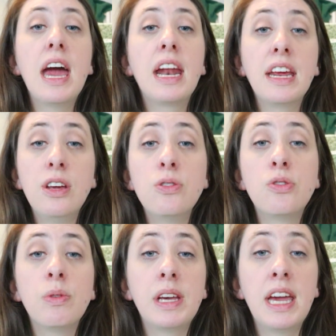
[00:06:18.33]
And I
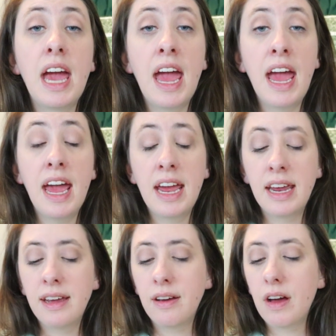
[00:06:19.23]
usually
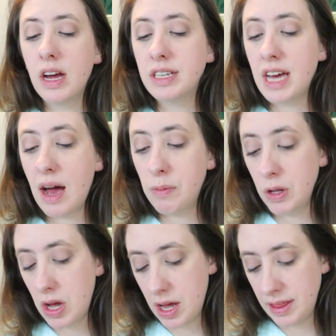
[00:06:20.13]
hang a
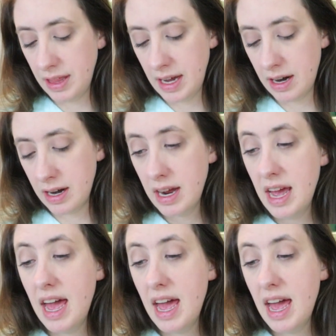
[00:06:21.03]
towel on there.